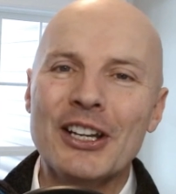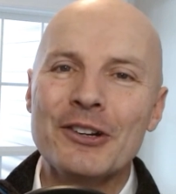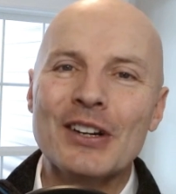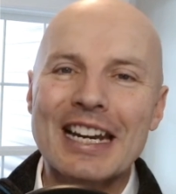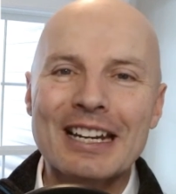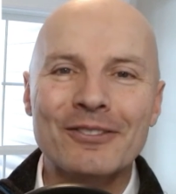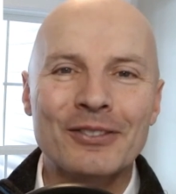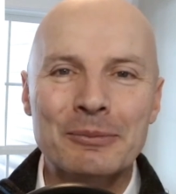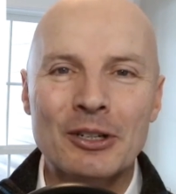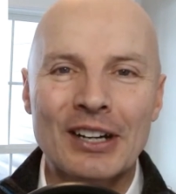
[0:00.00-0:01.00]
eat
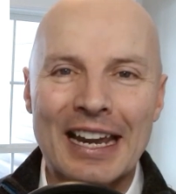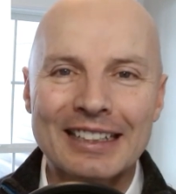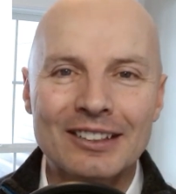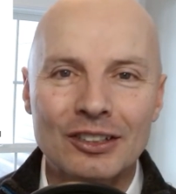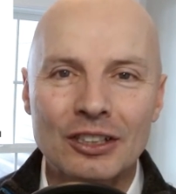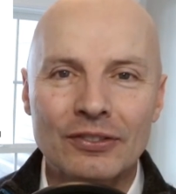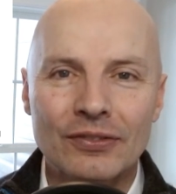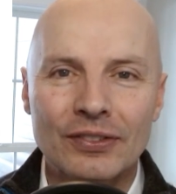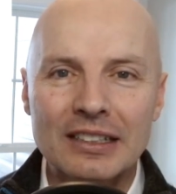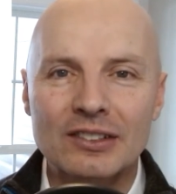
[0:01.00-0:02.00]
from your head to your
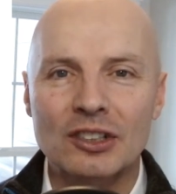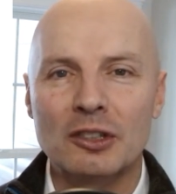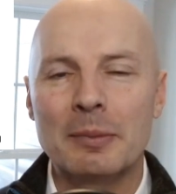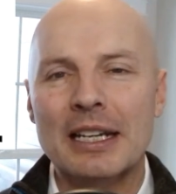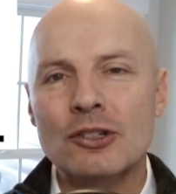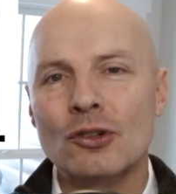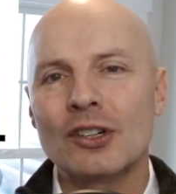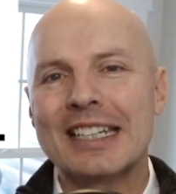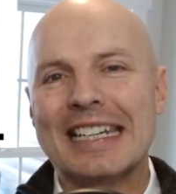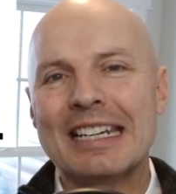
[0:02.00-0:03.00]
feet, so to make sure
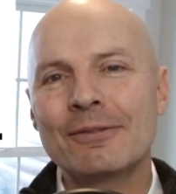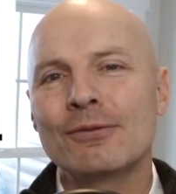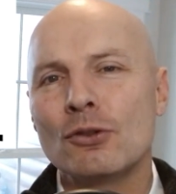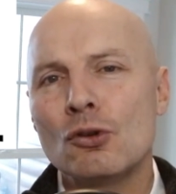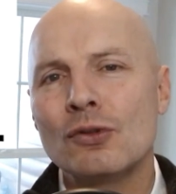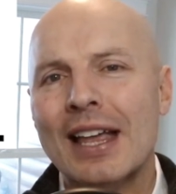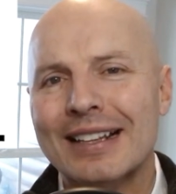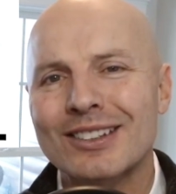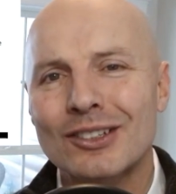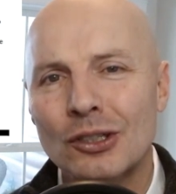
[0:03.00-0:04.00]
to eat food
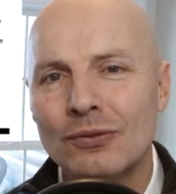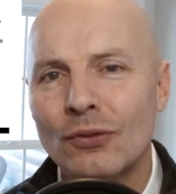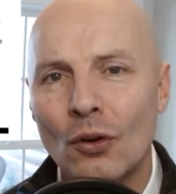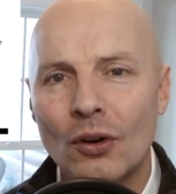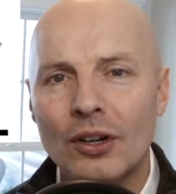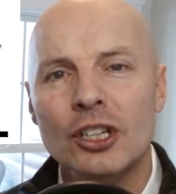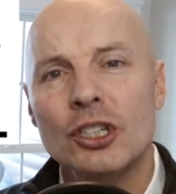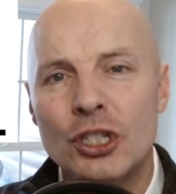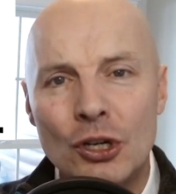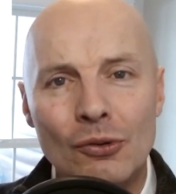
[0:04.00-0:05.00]
that's good for
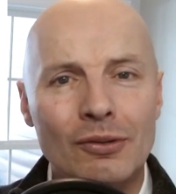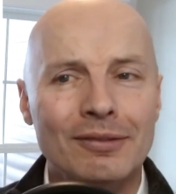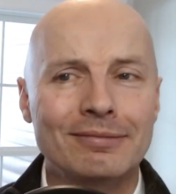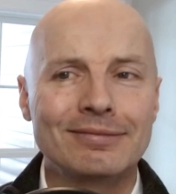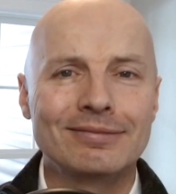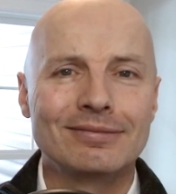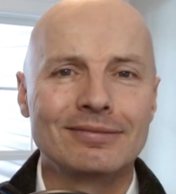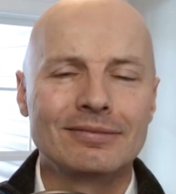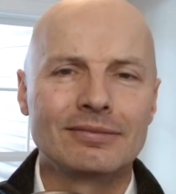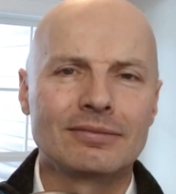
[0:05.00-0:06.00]
you.
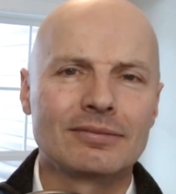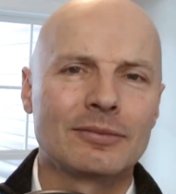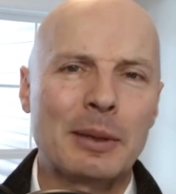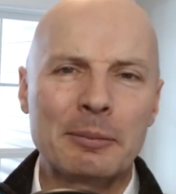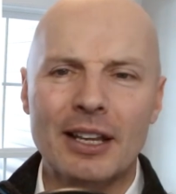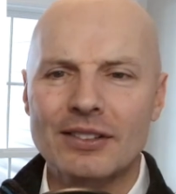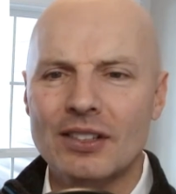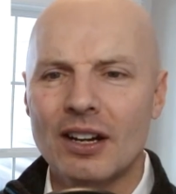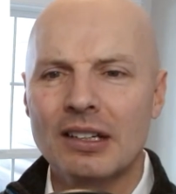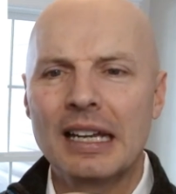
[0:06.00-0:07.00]
Remember that
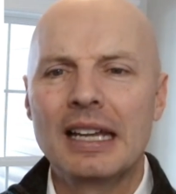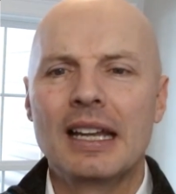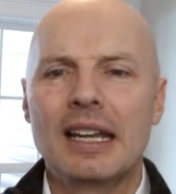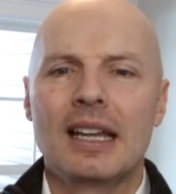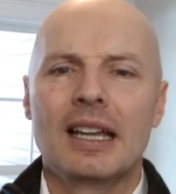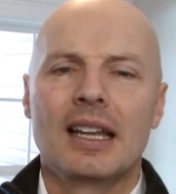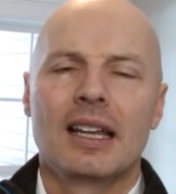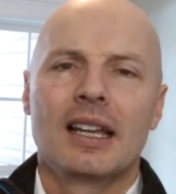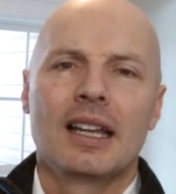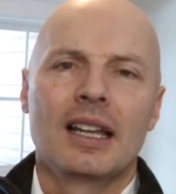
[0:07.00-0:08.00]
song?
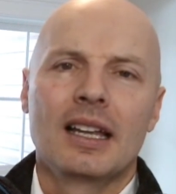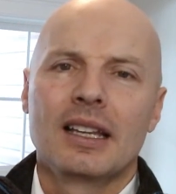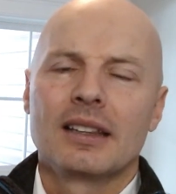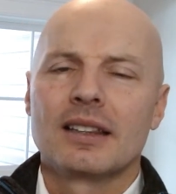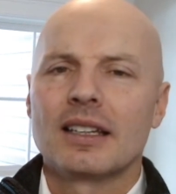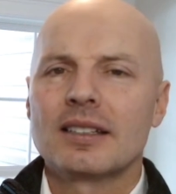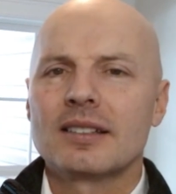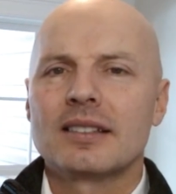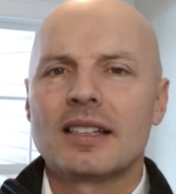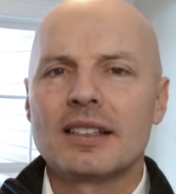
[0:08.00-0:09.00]
This
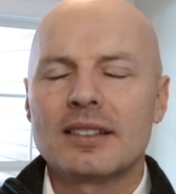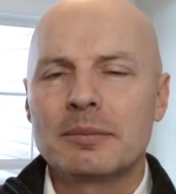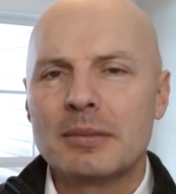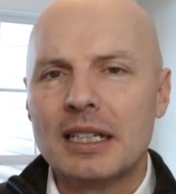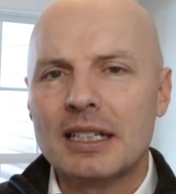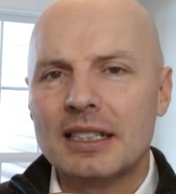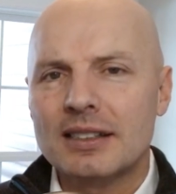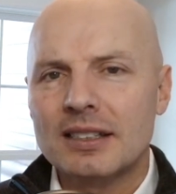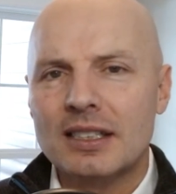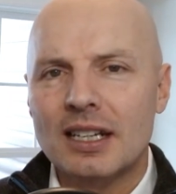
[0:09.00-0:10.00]
doesn't mean it's
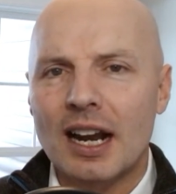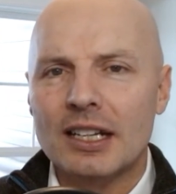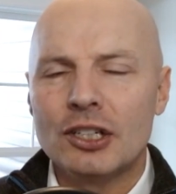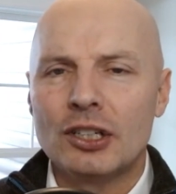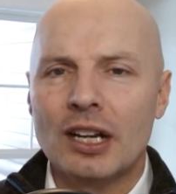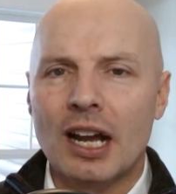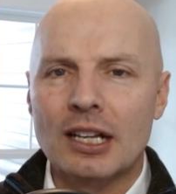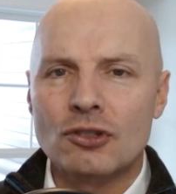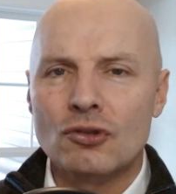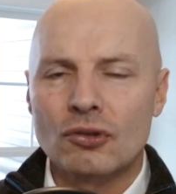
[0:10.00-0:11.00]
a diet. You're
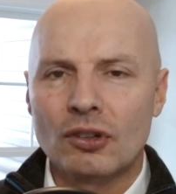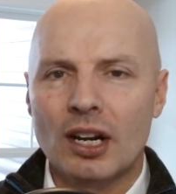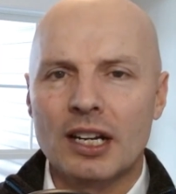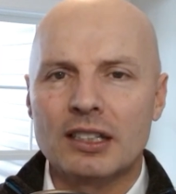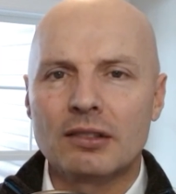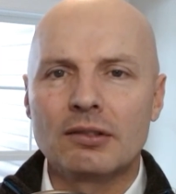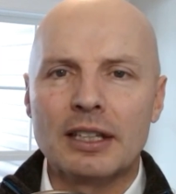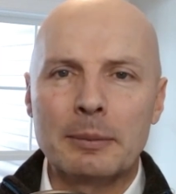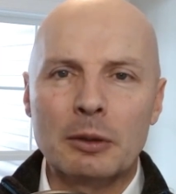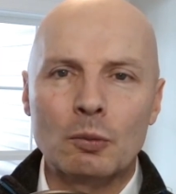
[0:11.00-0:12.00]
not trying to
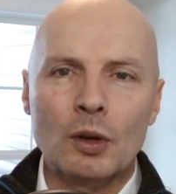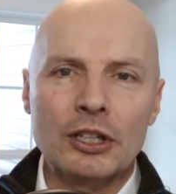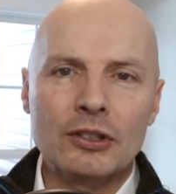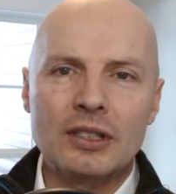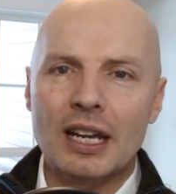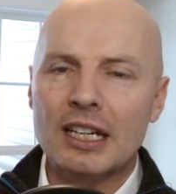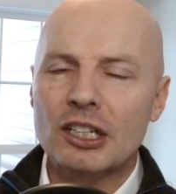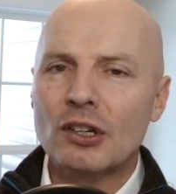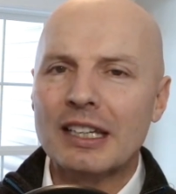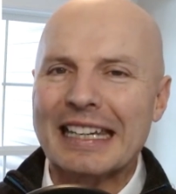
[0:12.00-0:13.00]
limit what you take.
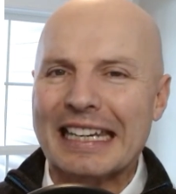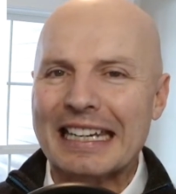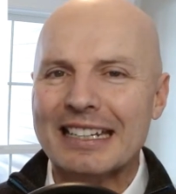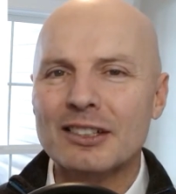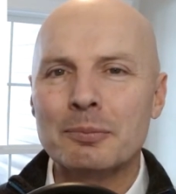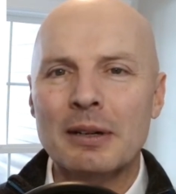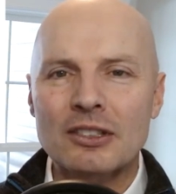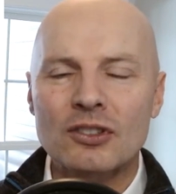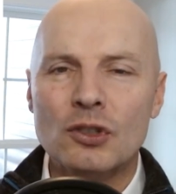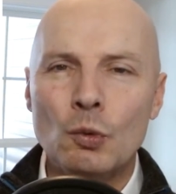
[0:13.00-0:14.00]
You can eat as
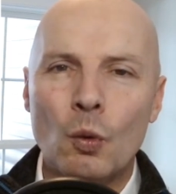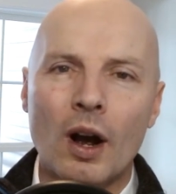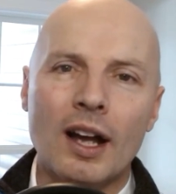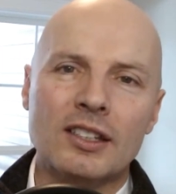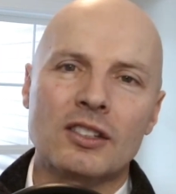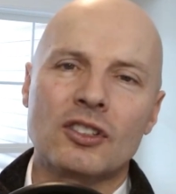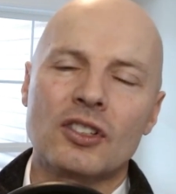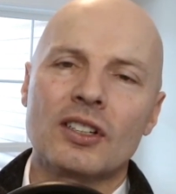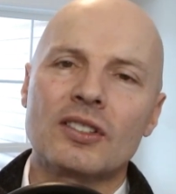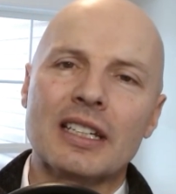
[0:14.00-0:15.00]
much as you want.
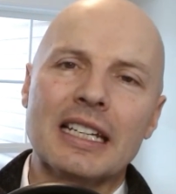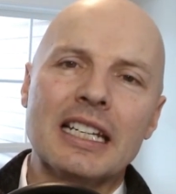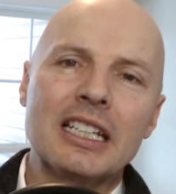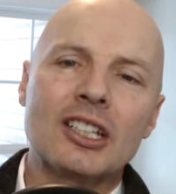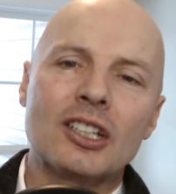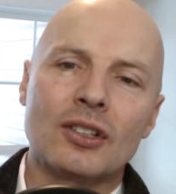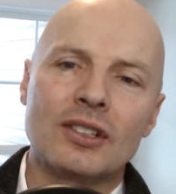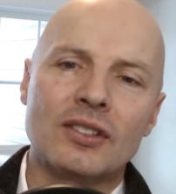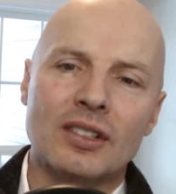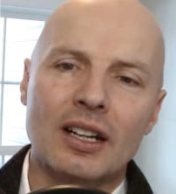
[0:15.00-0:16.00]
Just eat good
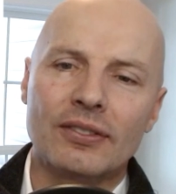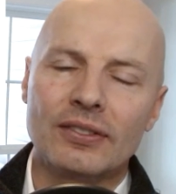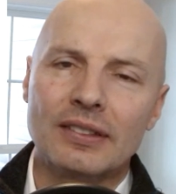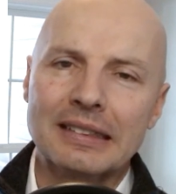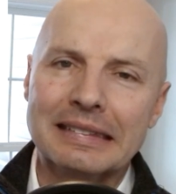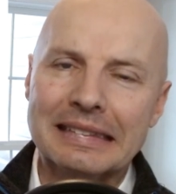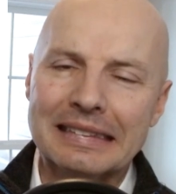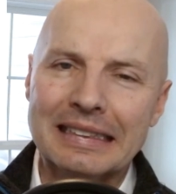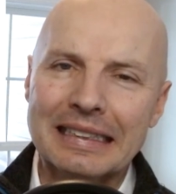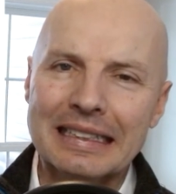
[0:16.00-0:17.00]
stuff.
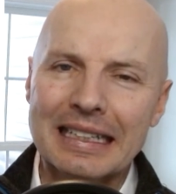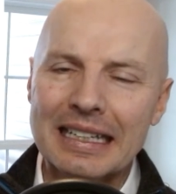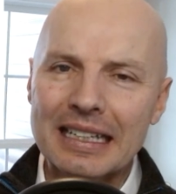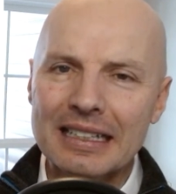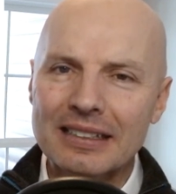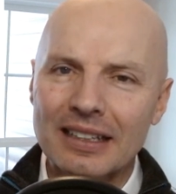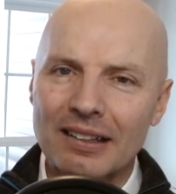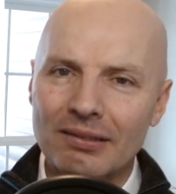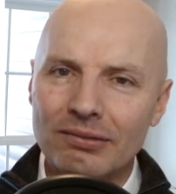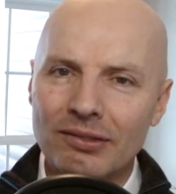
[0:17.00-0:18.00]
It is
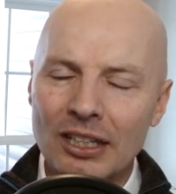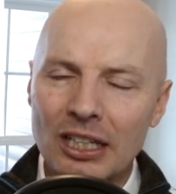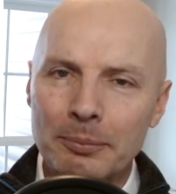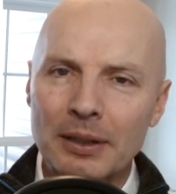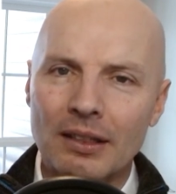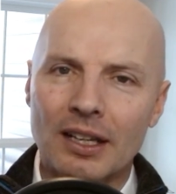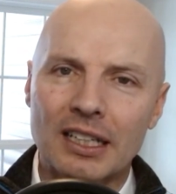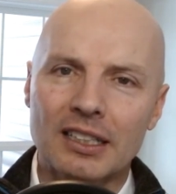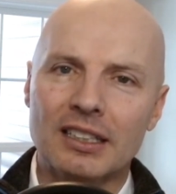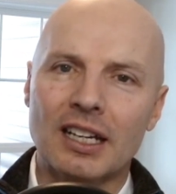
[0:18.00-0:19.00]
a little bit
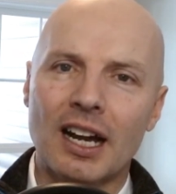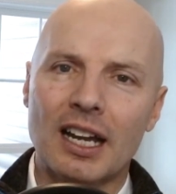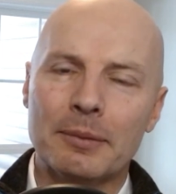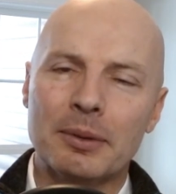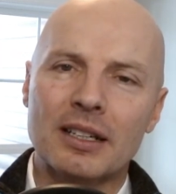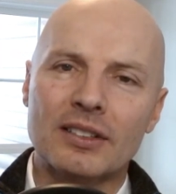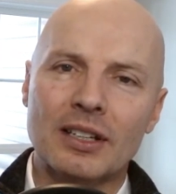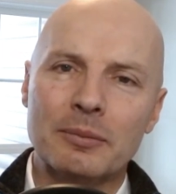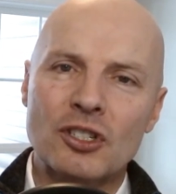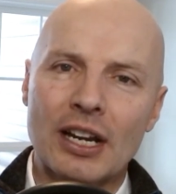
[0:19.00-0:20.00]
like a diet because
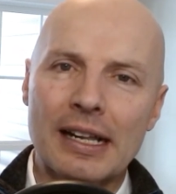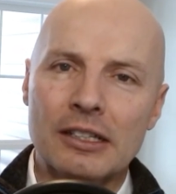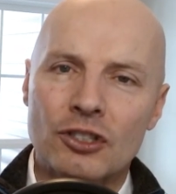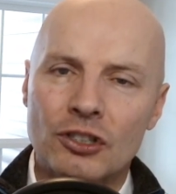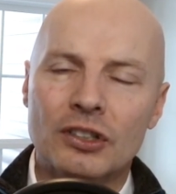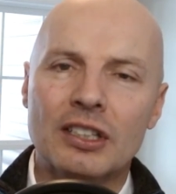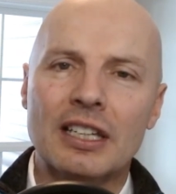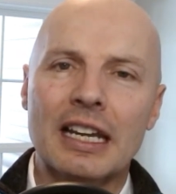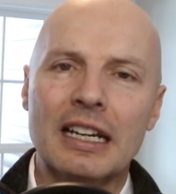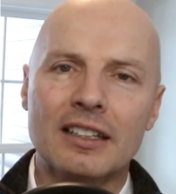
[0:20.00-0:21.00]
I'm challenging you to
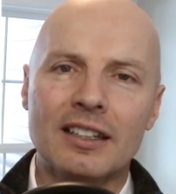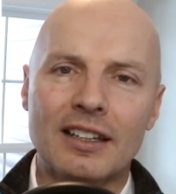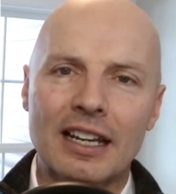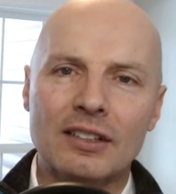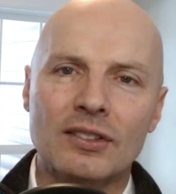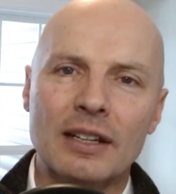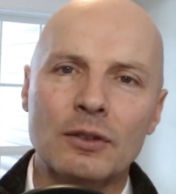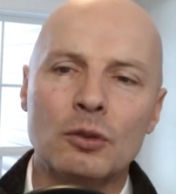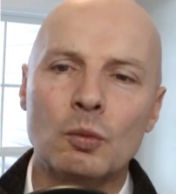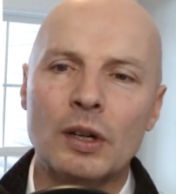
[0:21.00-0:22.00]
take it to the next
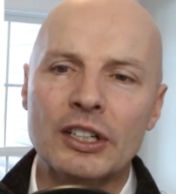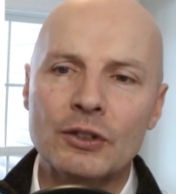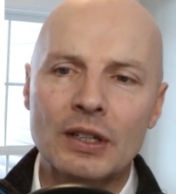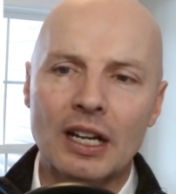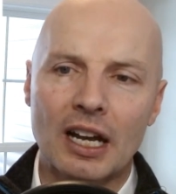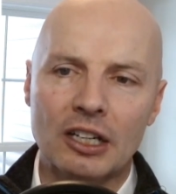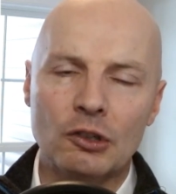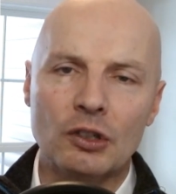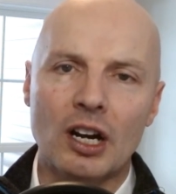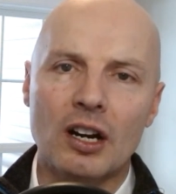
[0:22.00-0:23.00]
level where you cut
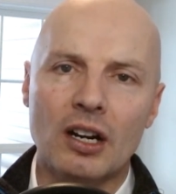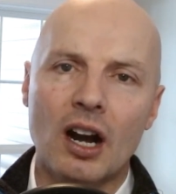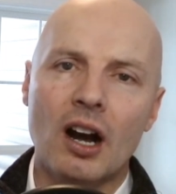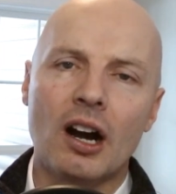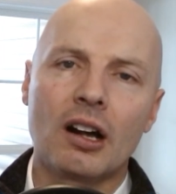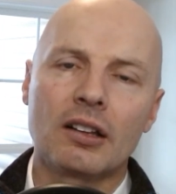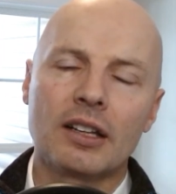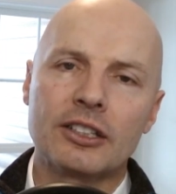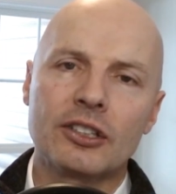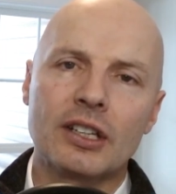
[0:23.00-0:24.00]
out alcohol
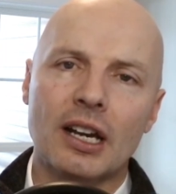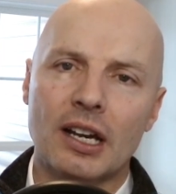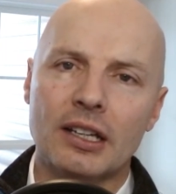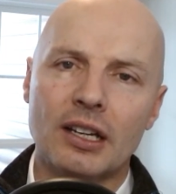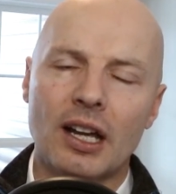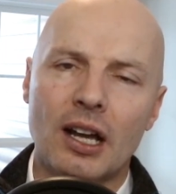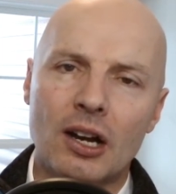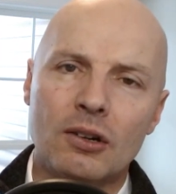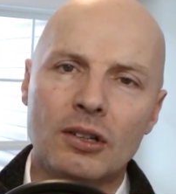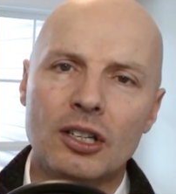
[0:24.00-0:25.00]
and you cut
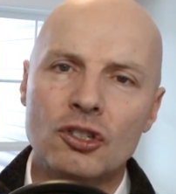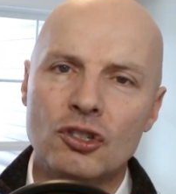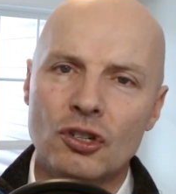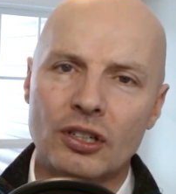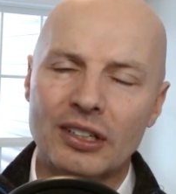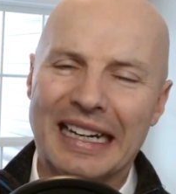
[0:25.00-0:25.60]
out sugar.